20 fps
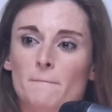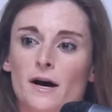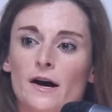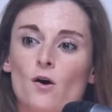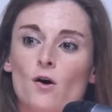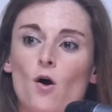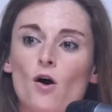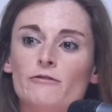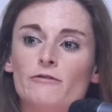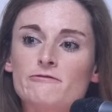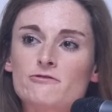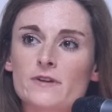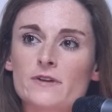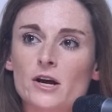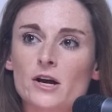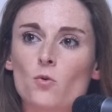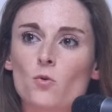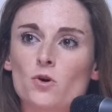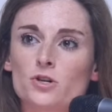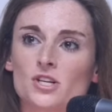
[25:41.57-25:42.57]
by
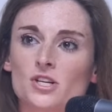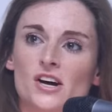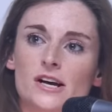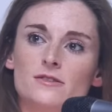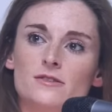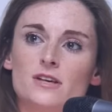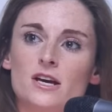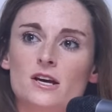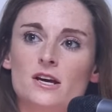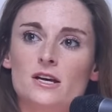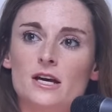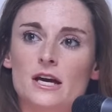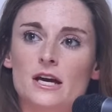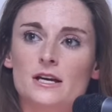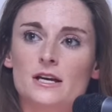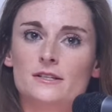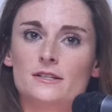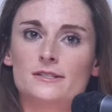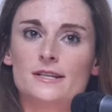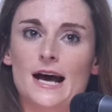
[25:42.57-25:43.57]
offering what I think
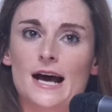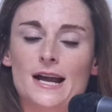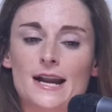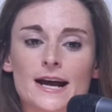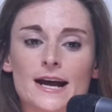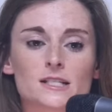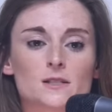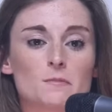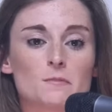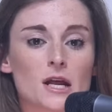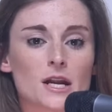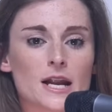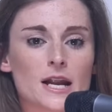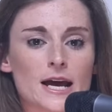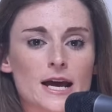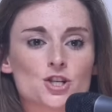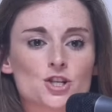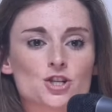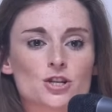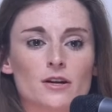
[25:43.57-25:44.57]
is an
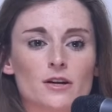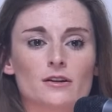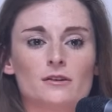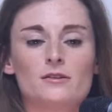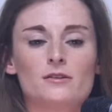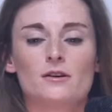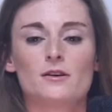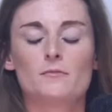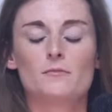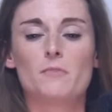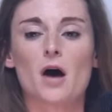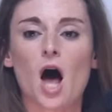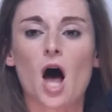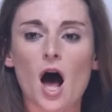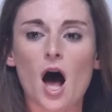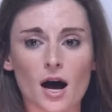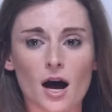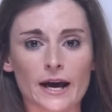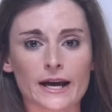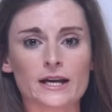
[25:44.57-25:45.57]
explanation
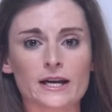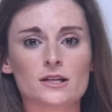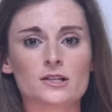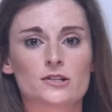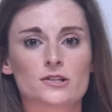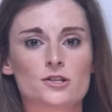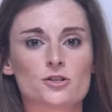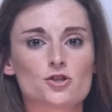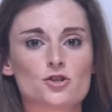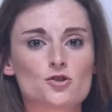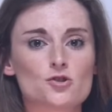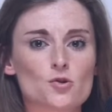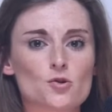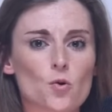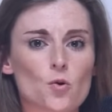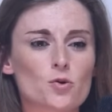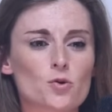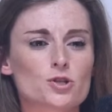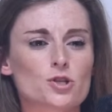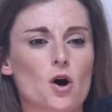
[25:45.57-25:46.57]
behind the
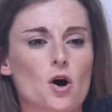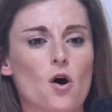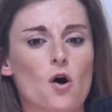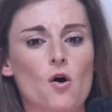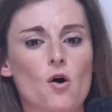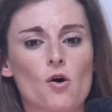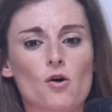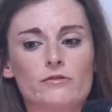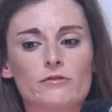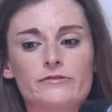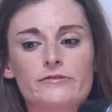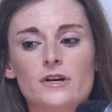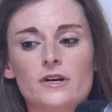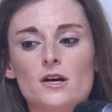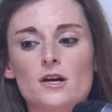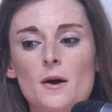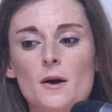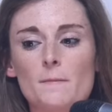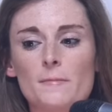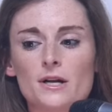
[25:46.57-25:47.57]
sort of
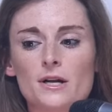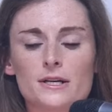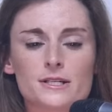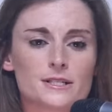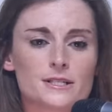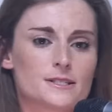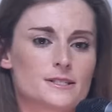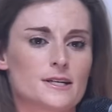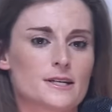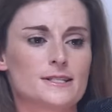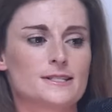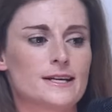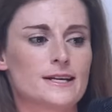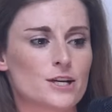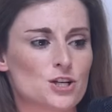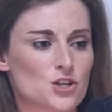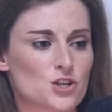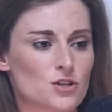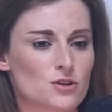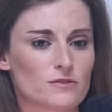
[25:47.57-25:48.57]

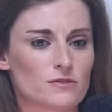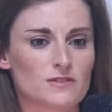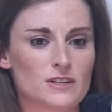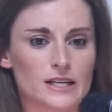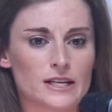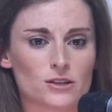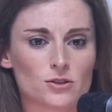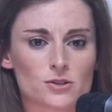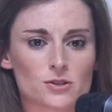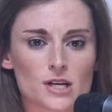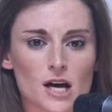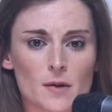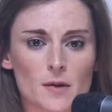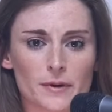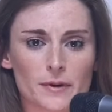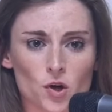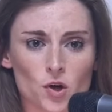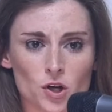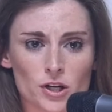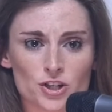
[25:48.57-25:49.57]
politicization of legal
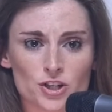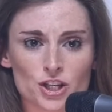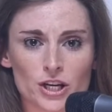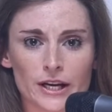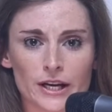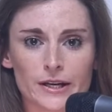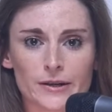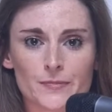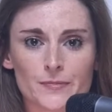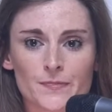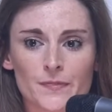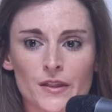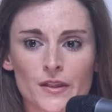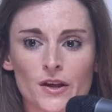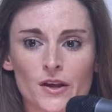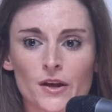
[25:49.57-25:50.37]
terminology.